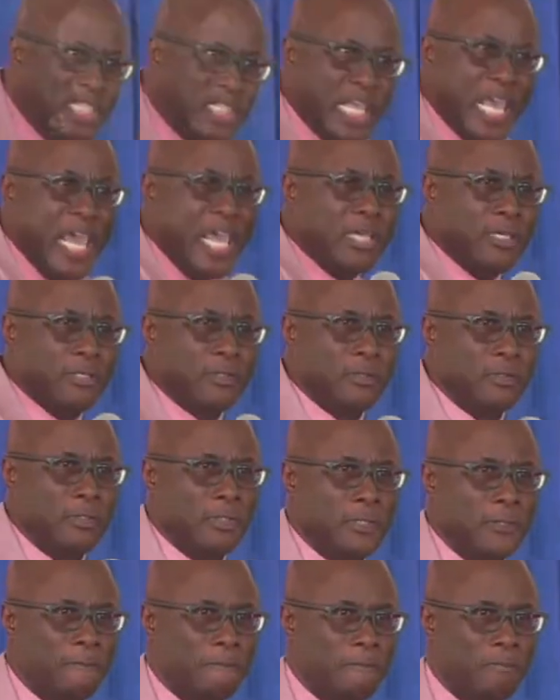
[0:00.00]
blessing
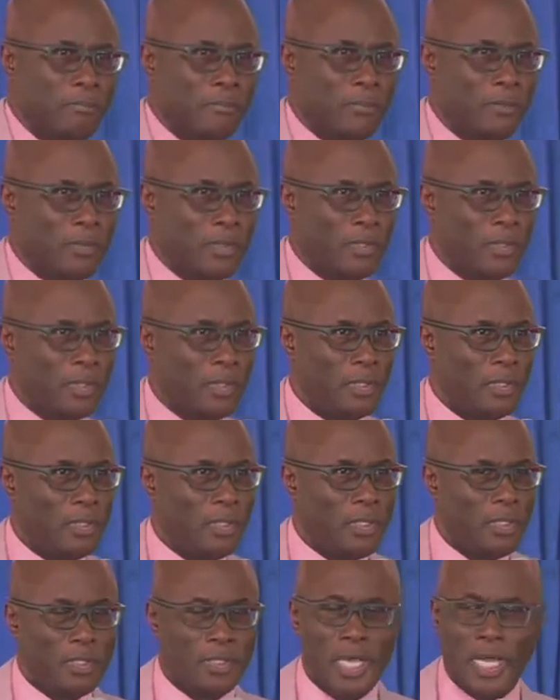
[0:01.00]

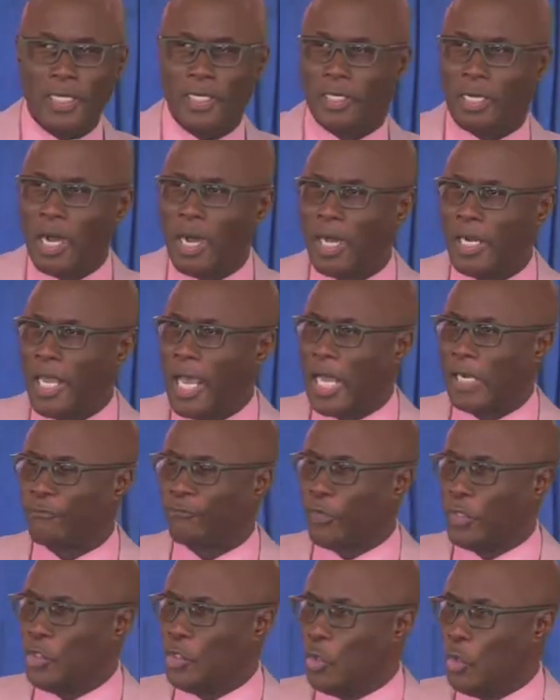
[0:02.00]
that God
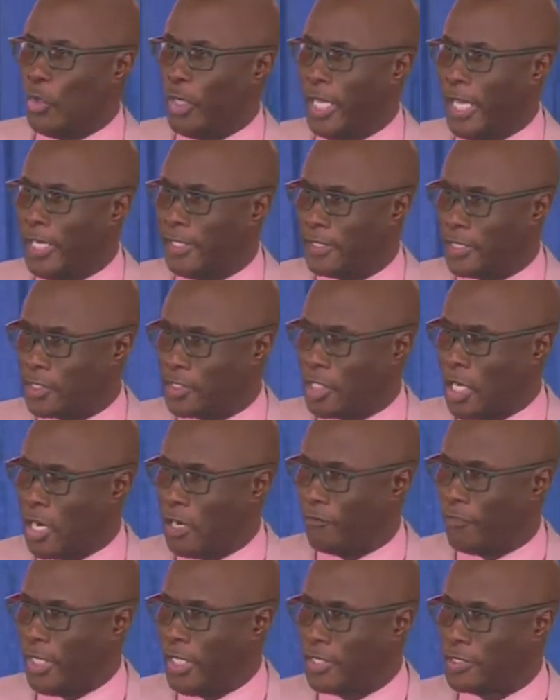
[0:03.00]
had for you in the
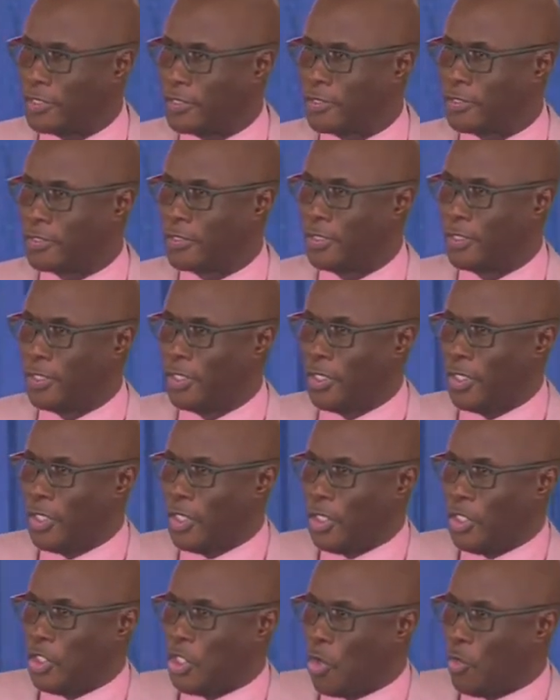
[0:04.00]
service.
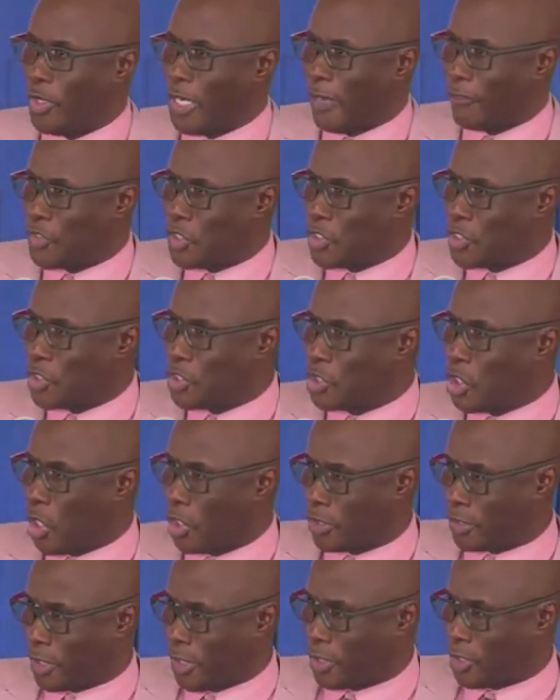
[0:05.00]
You would have
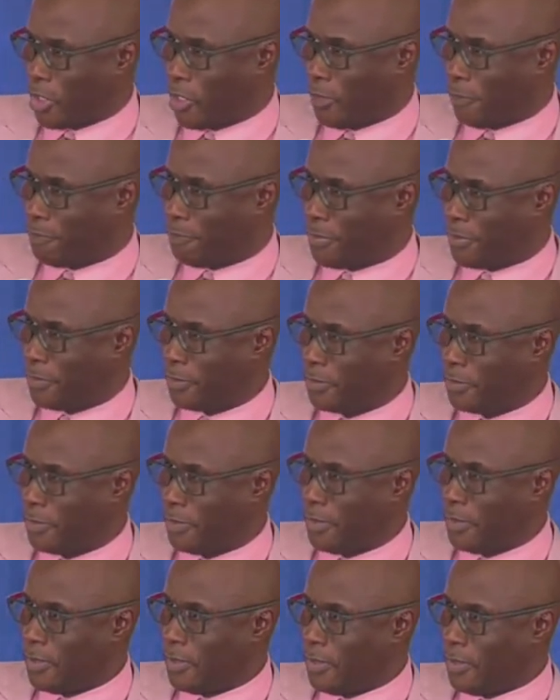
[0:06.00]
sucked it up.
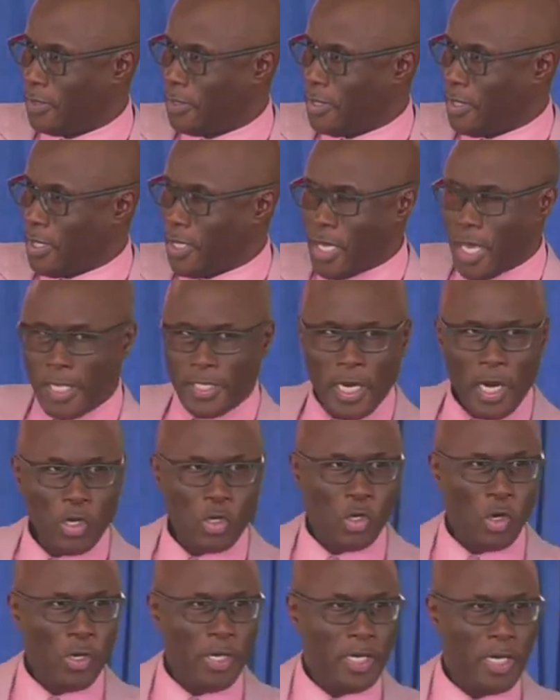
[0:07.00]
And
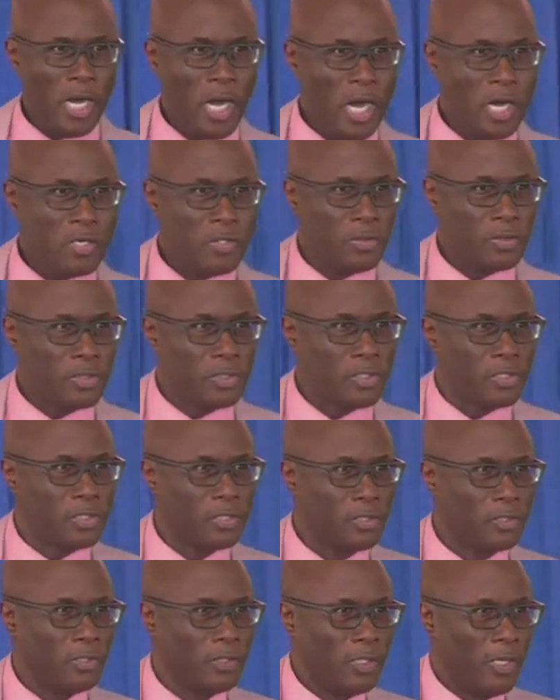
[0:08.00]
you're going out
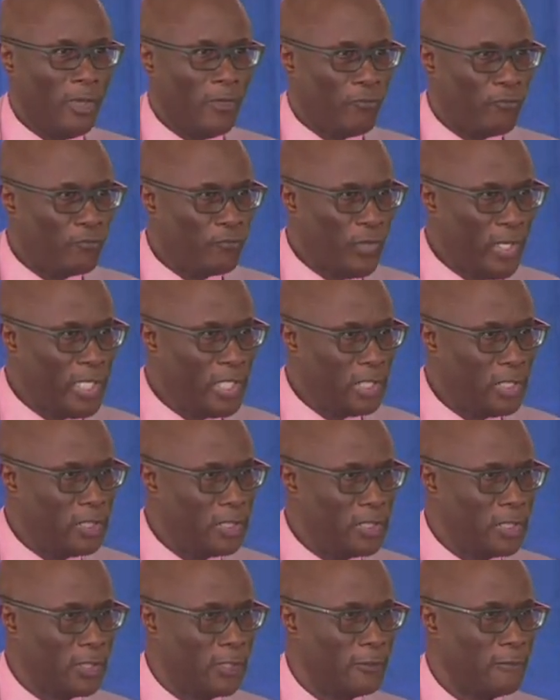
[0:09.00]

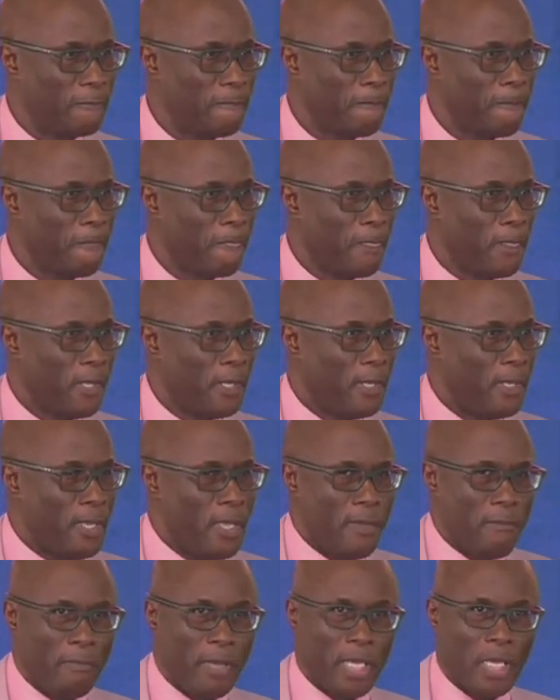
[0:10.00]
filled
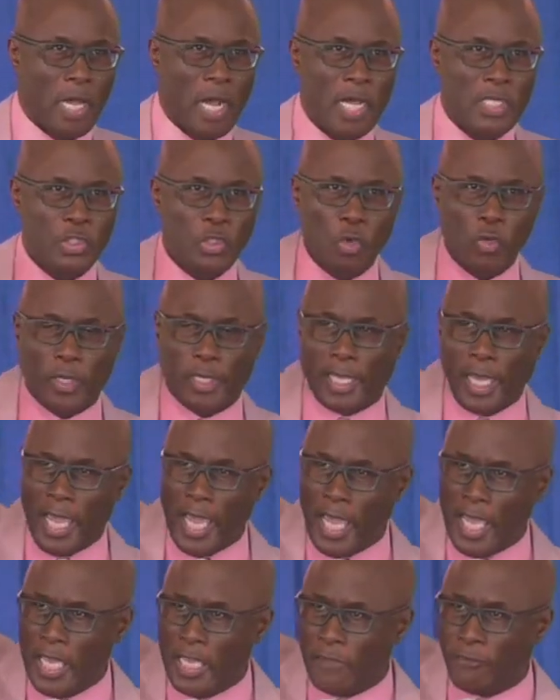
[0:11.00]
because you
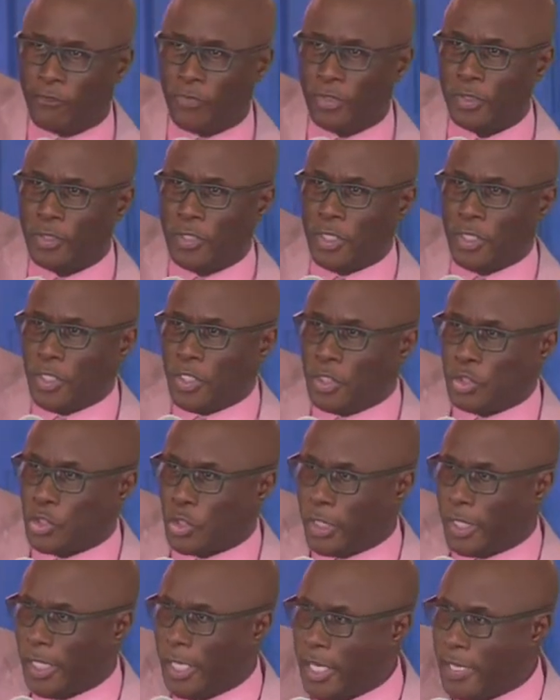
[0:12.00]
gave
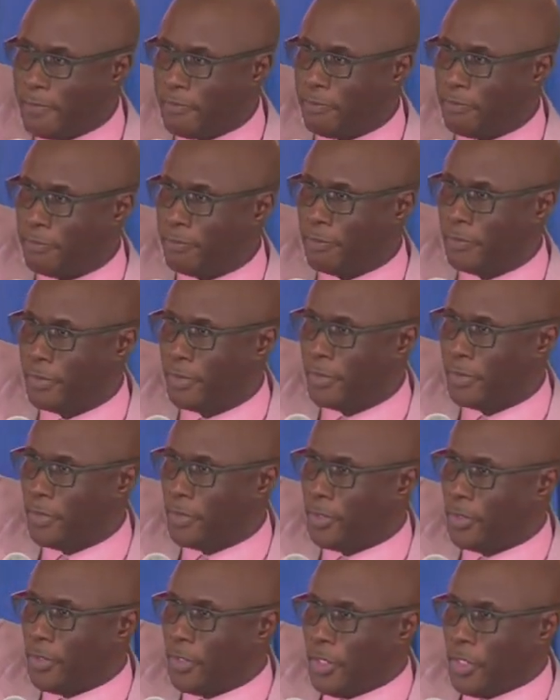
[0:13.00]
to him
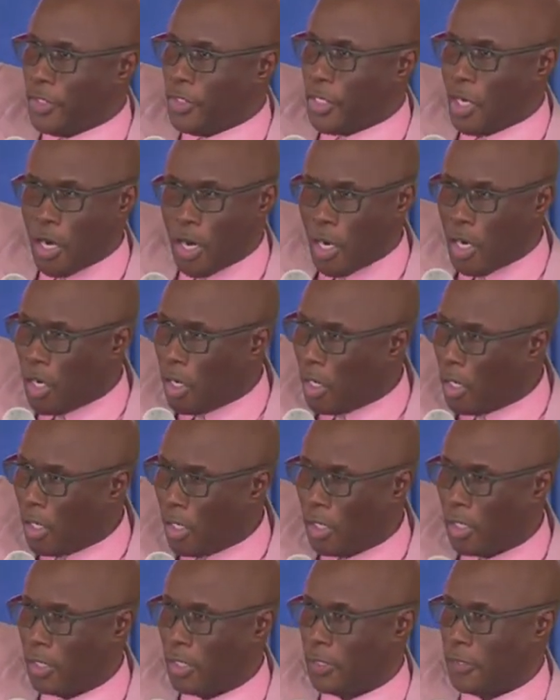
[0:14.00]
your
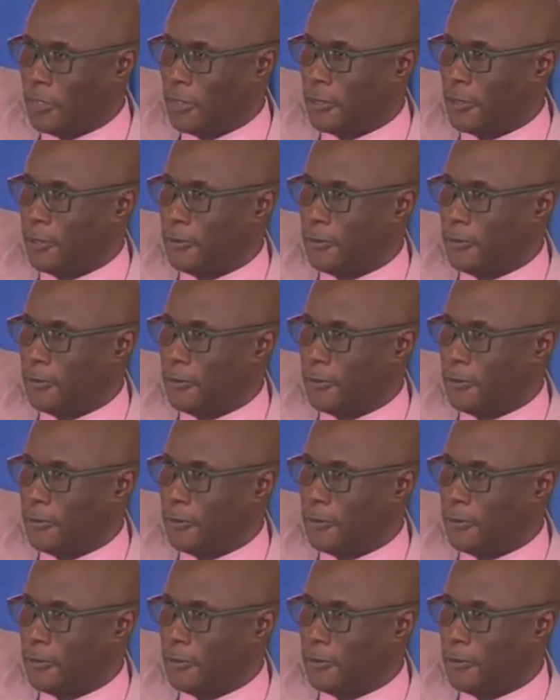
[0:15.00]
all.